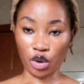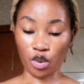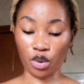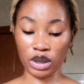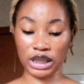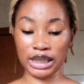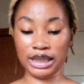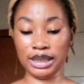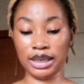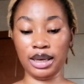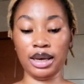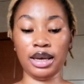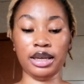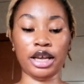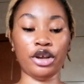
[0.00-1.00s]
quantity.
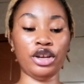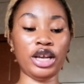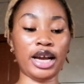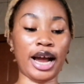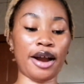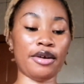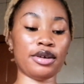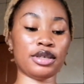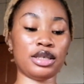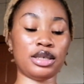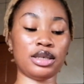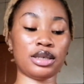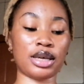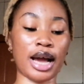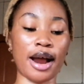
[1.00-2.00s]
Then you need
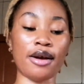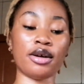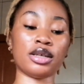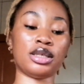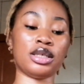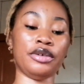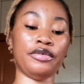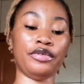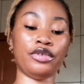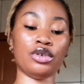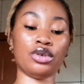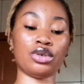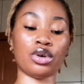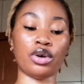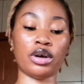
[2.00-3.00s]
carrot
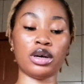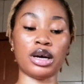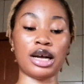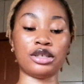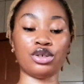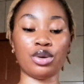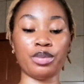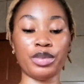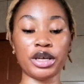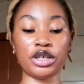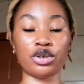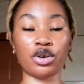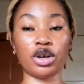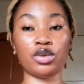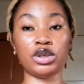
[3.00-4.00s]
infused oil as your
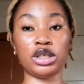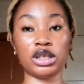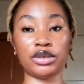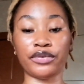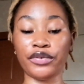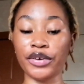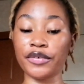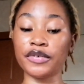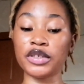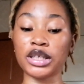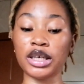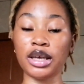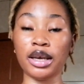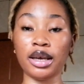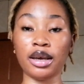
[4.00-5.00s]
base oil, which is
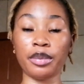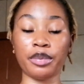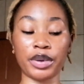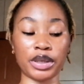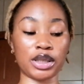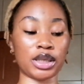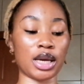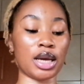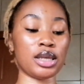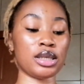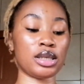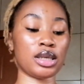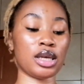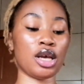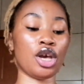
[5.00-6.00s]

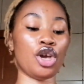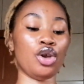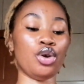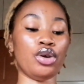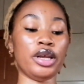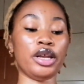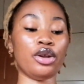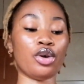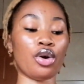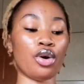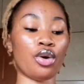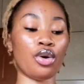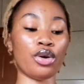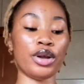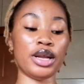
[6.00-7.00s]
50%. You need
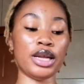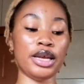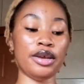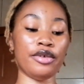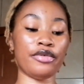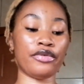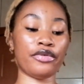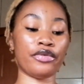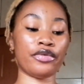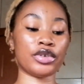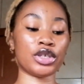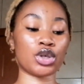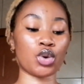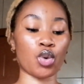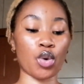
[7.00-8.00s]
olive
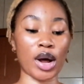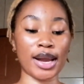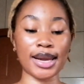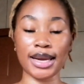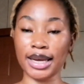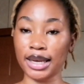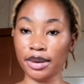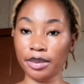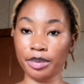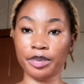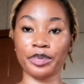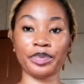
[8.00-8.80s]
squalene